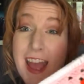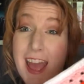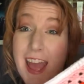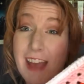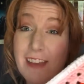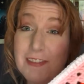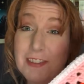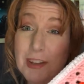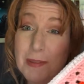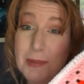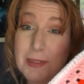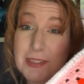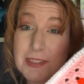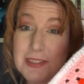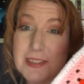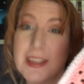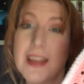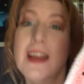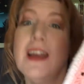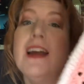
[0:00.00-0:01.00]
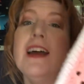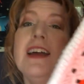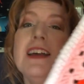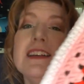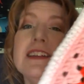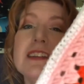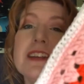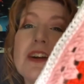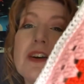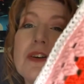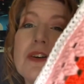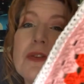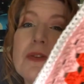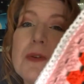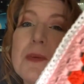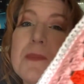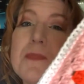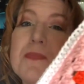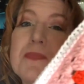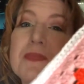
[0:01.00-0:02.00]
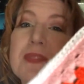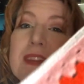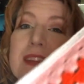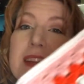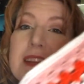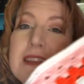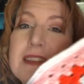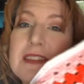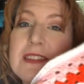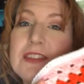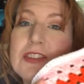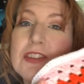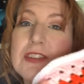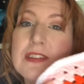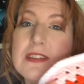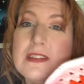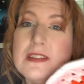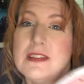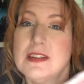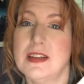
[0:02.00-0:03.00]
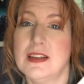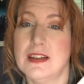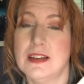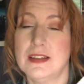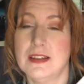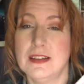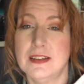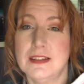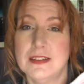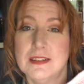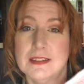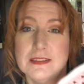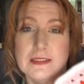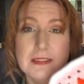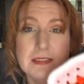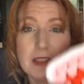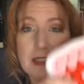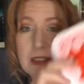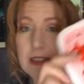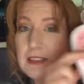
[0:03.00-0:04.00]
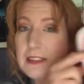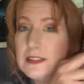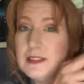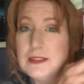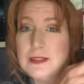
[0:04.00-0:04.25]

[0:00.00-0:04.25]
Half doubles. So this is just a little